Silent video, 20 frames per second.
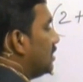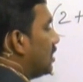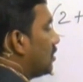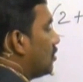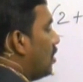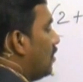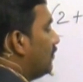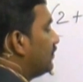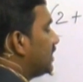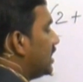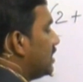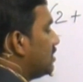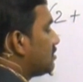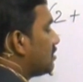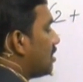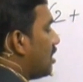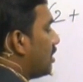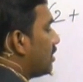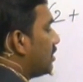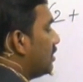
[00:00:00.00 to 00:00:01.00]

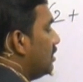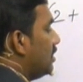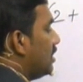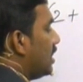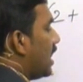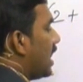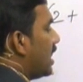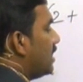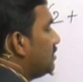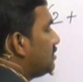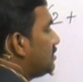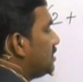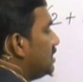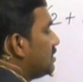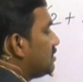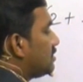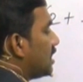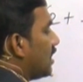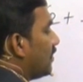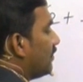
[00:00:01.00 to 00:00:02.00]
coefficients are
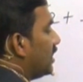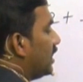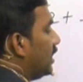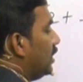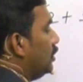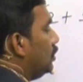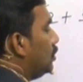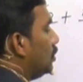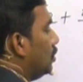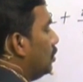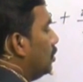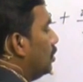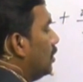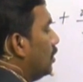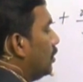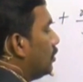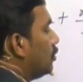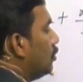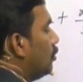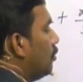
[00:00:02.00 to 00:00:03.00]
nc 7 into
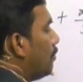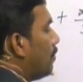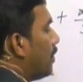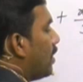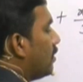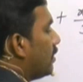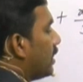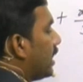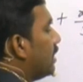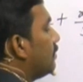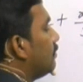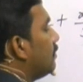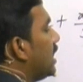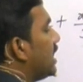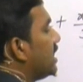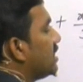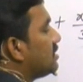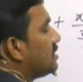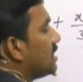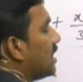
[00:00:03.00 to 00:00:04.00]
2 power n
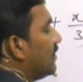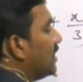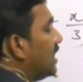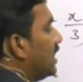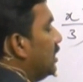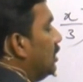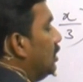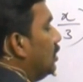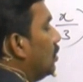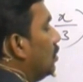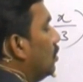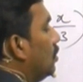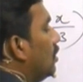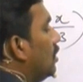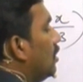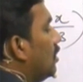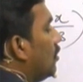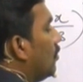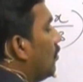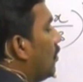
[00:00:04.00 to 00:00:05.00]
minus 7 into
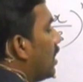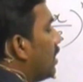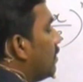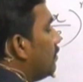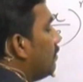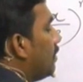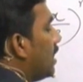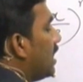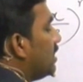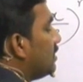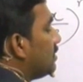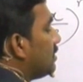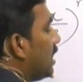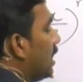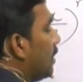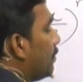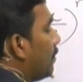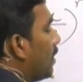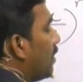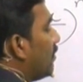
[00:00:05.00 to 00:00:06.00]
1 by
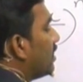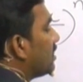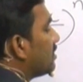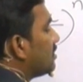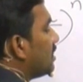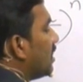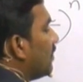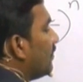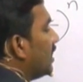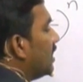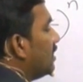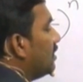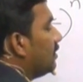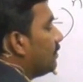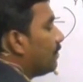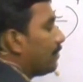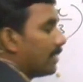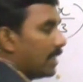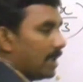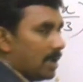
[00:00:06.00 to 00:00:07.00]
3 power 7
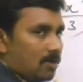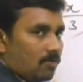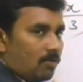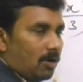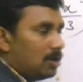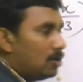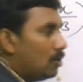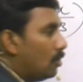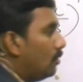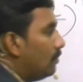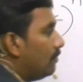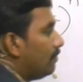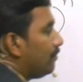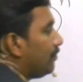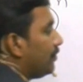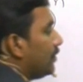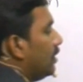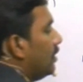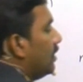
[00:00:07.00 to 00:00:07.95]
equal to